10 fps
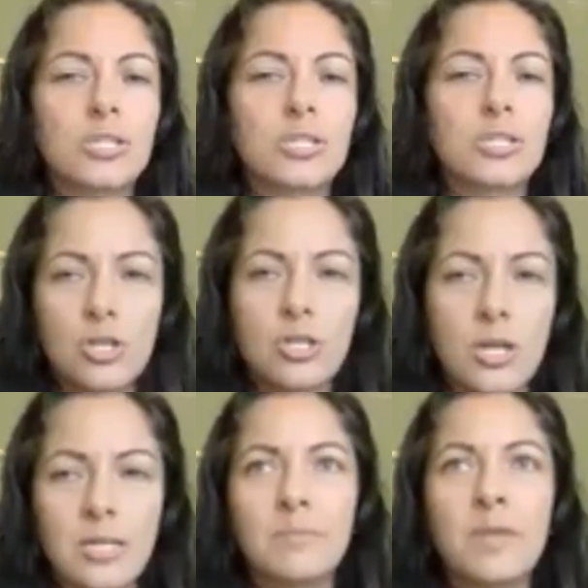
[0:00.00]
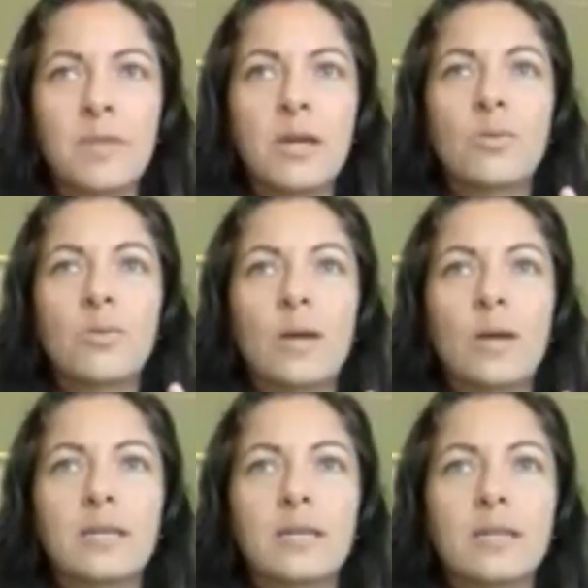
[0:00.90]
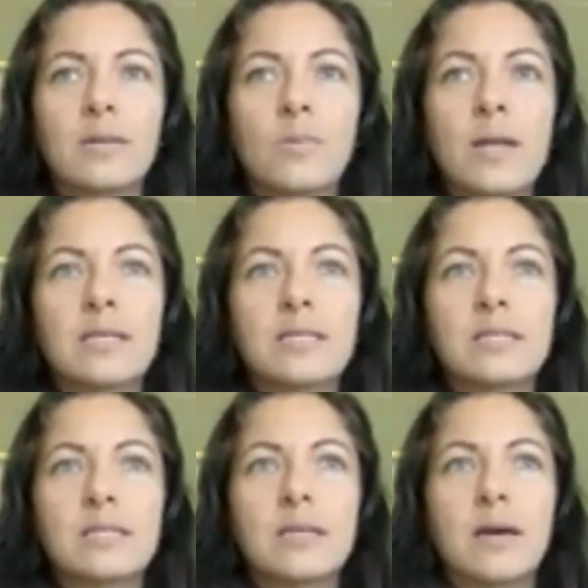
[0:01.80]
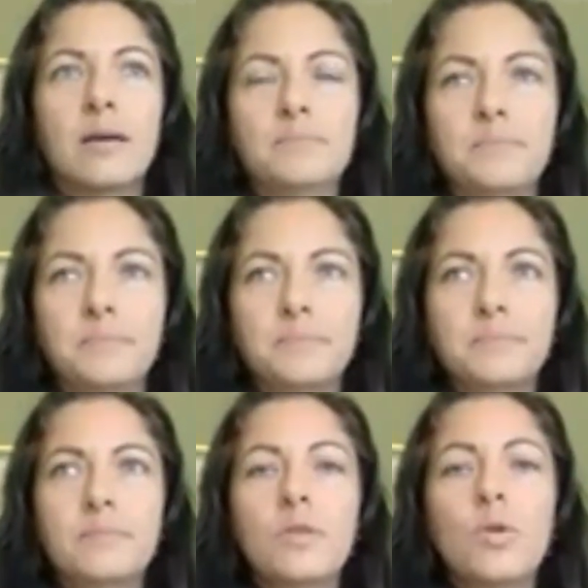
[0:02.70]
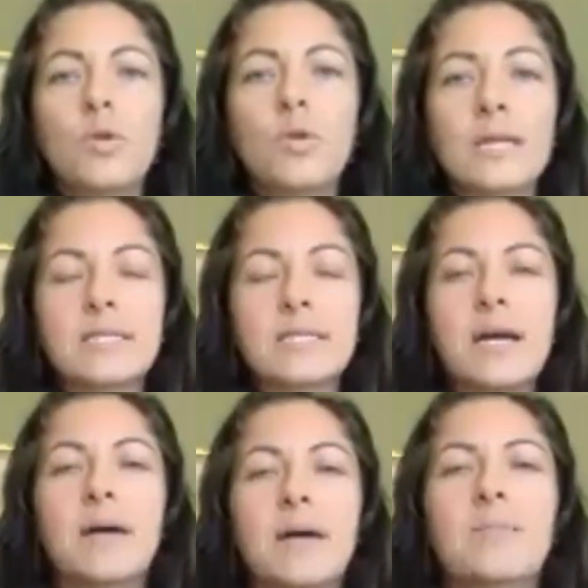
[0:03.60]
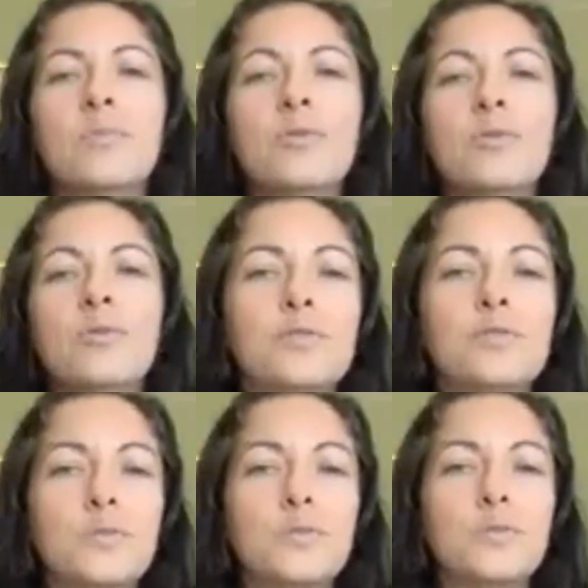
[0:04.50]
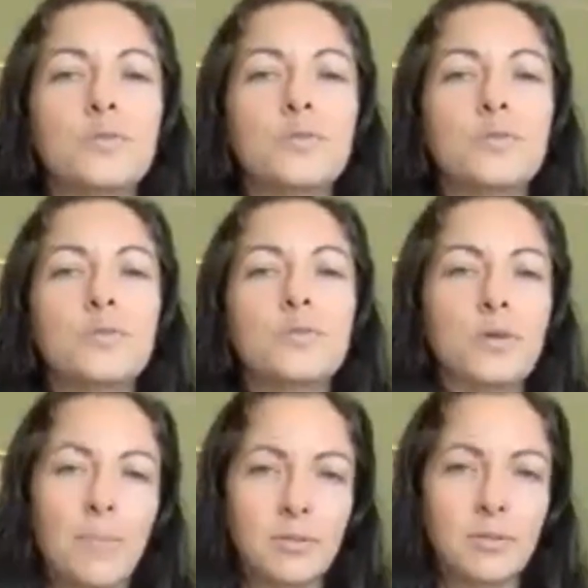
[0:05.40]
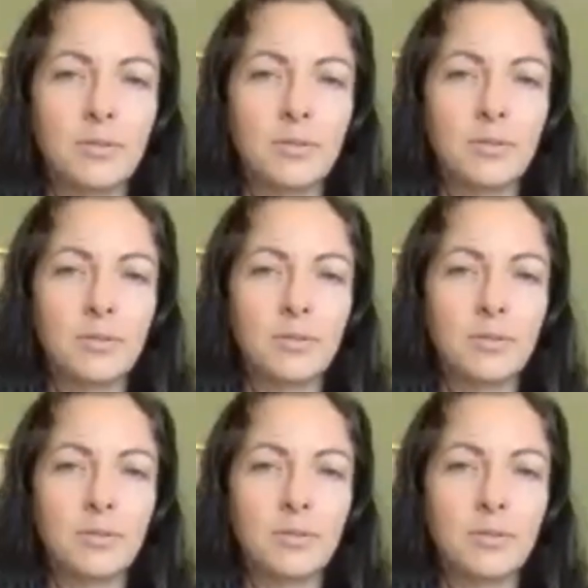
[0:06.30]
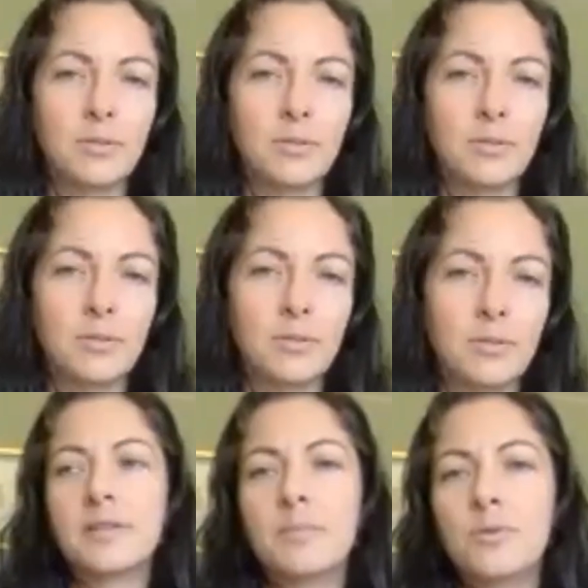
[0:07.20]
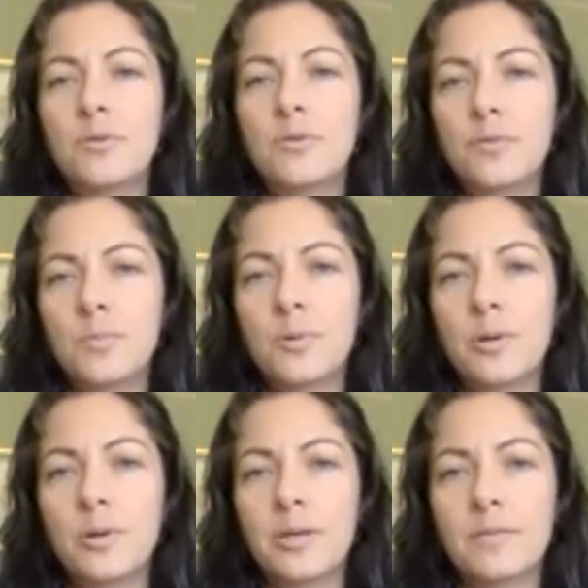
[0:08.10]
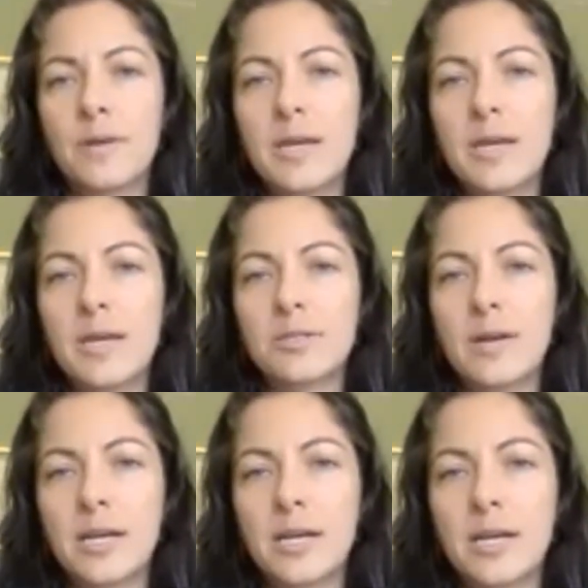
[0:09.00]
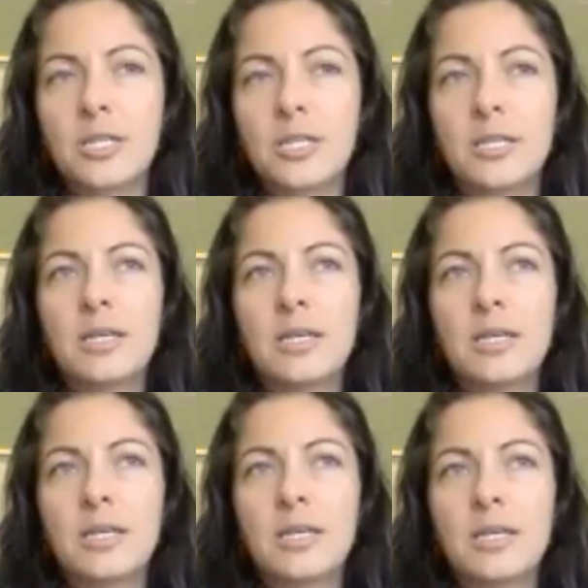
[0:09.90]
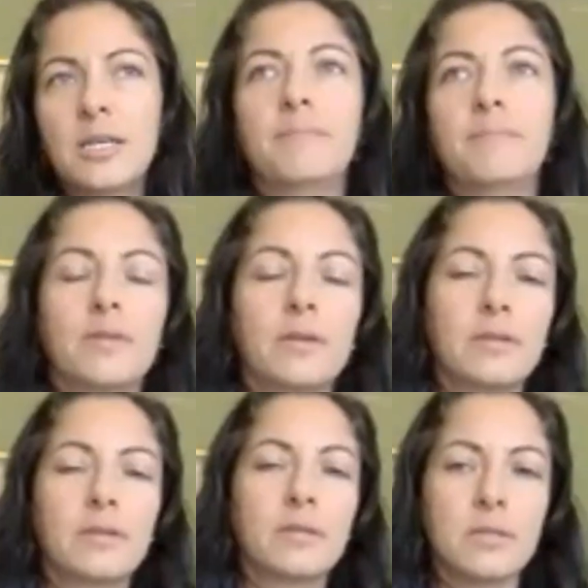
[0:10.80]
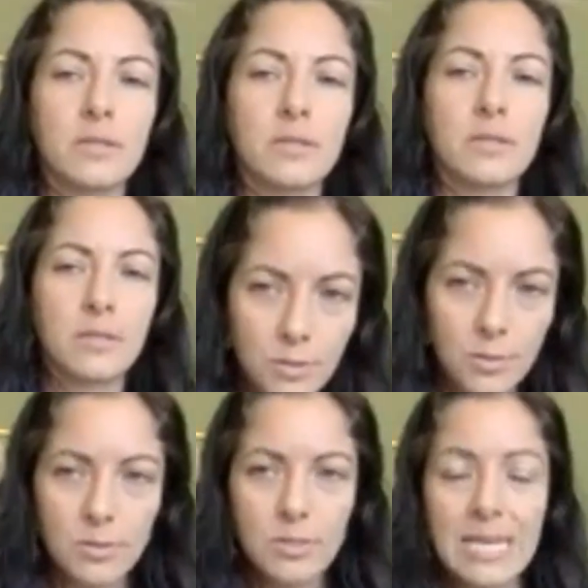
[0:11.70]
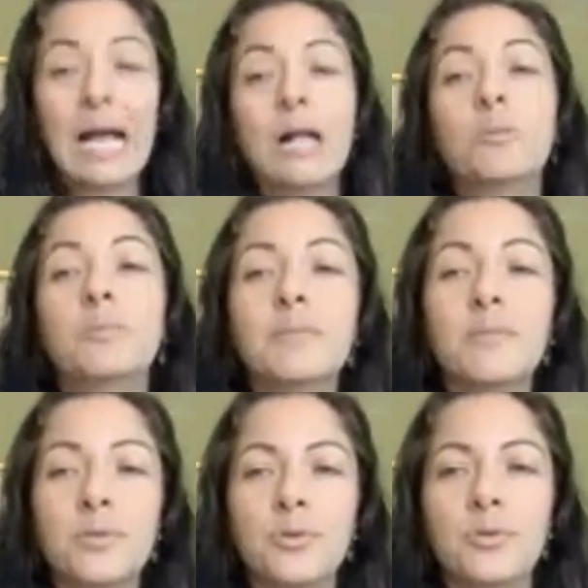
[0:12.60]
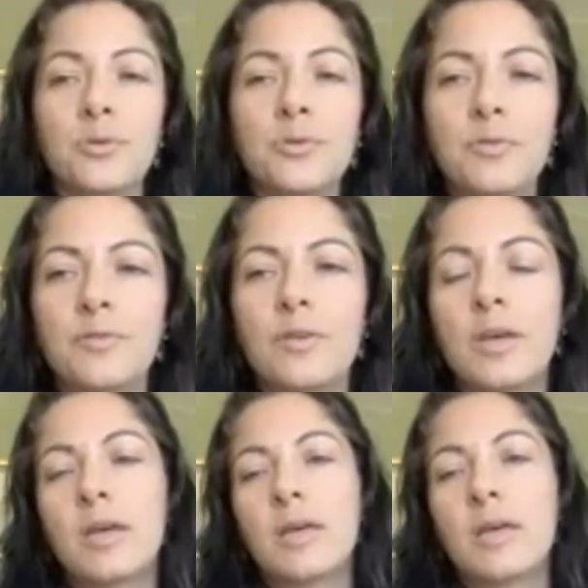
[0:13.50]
or creates ama or shutdown when it's not moved properly. And that book is definitely a beautiful point in the right direction to help it move.